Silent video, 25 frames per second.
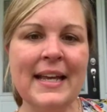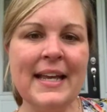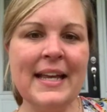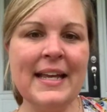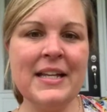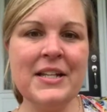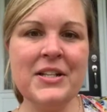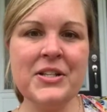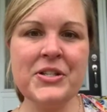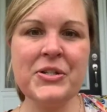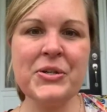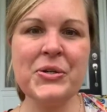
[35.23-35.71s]

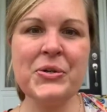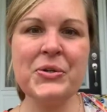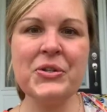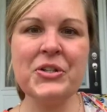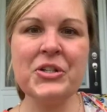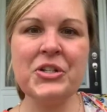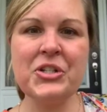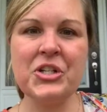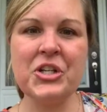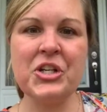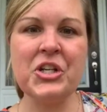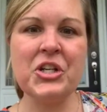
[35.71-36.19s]
In
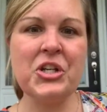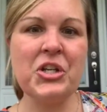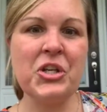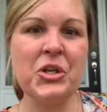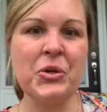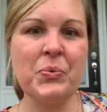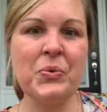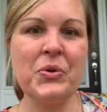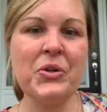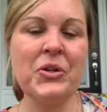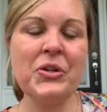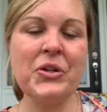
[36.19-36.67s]
Schoology,
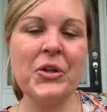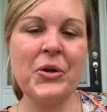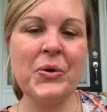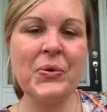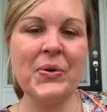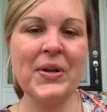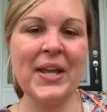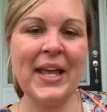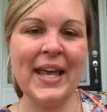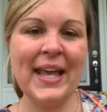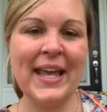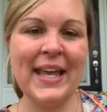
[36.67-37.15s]
you will
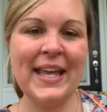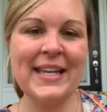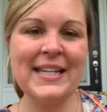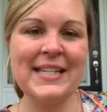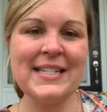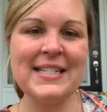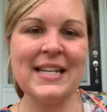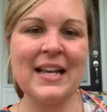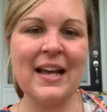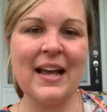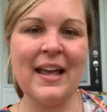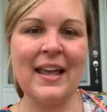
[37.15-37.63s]
locate
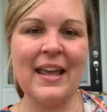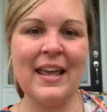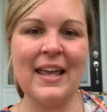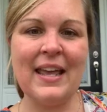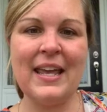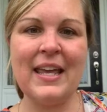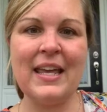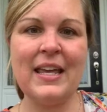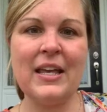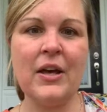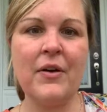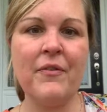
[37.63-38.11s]

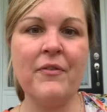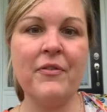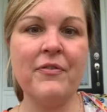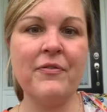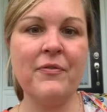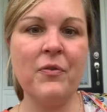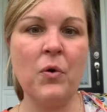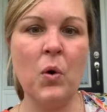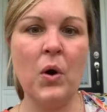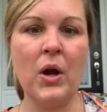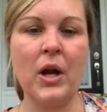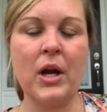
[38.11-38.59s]
a
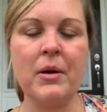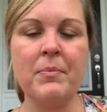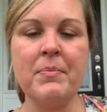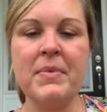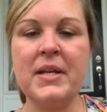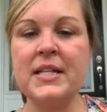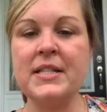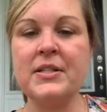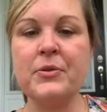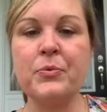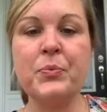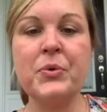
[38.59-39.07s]
form.
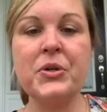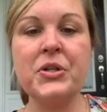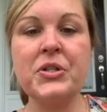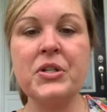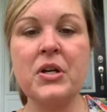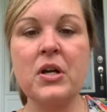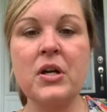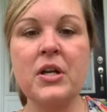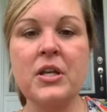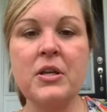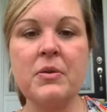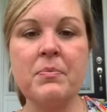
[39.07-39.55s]
It's a Word
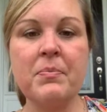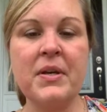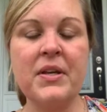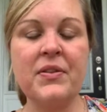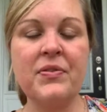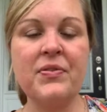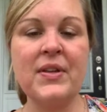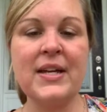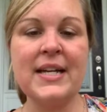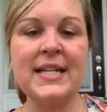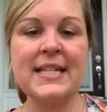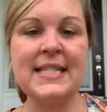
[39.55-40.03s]

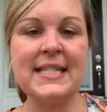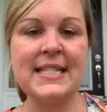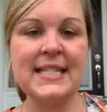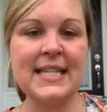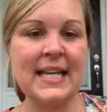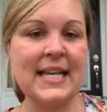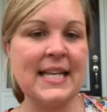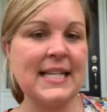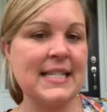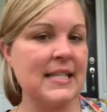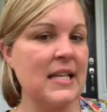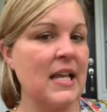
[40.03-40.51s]
document that
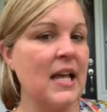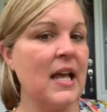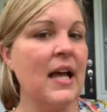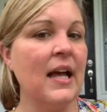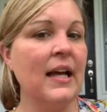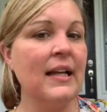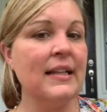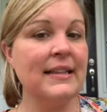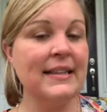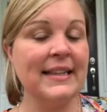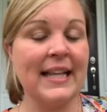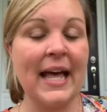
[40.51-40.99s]
says
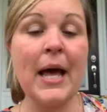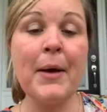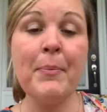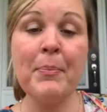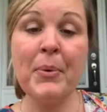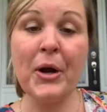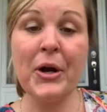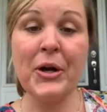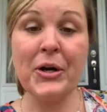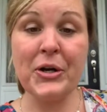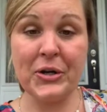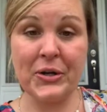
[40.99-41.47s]

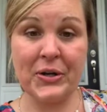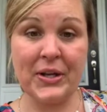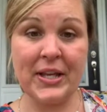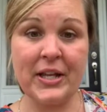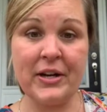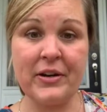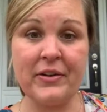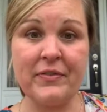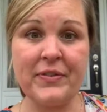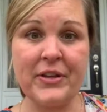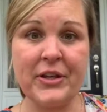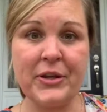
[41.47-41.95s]
lab partner
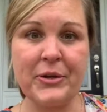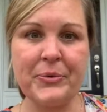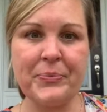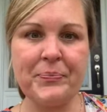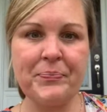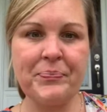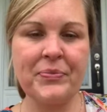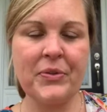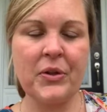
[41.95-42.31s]
interview.